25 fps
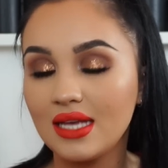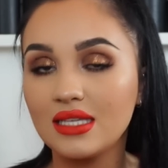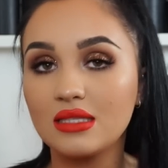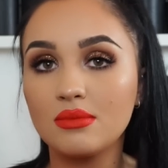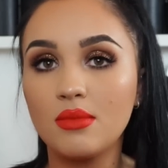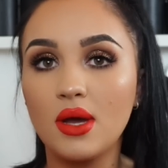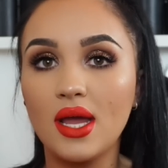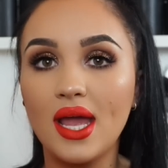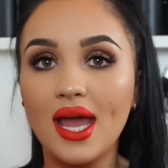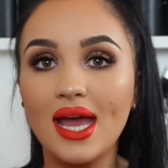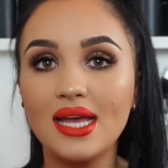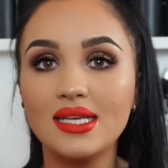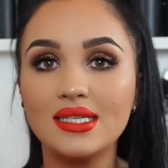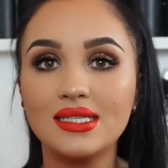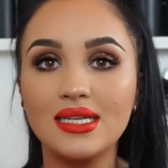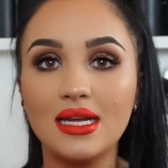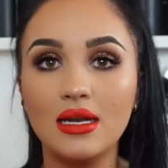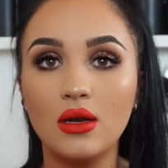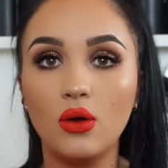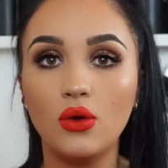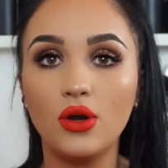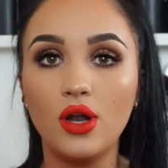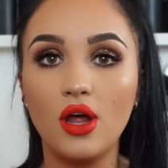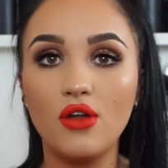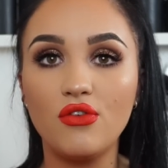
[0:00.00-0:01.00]
it's my
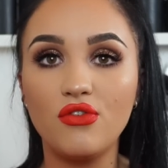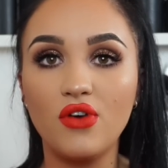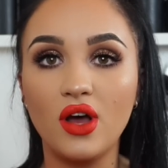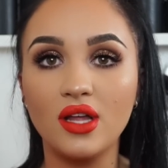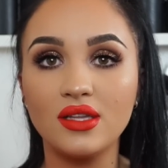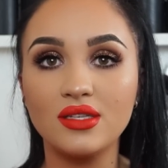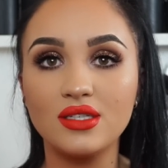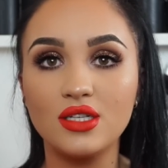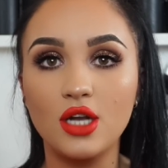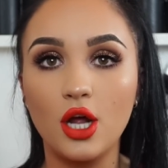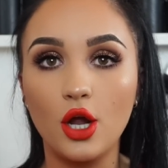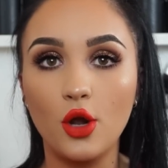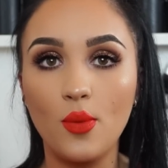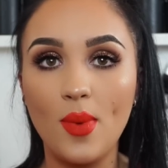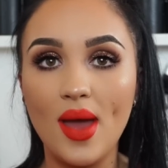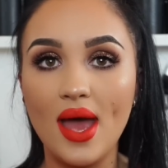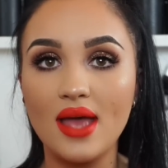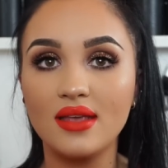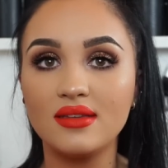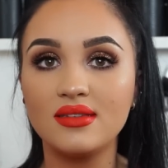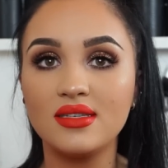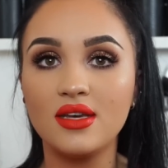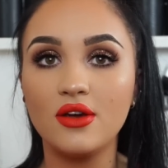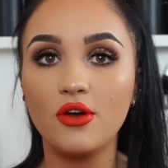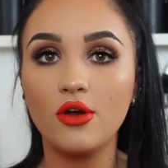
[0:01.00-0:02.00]
Estee Lauder Advanced Night
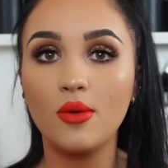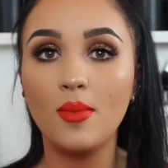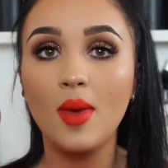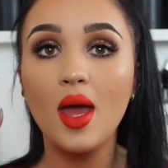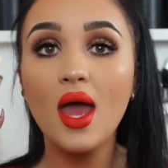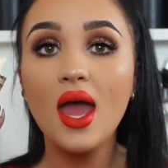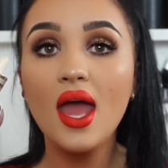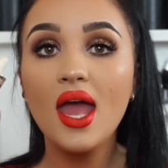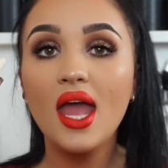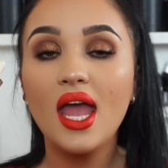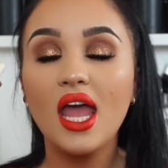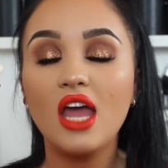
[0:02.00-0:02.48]
Repair Serum.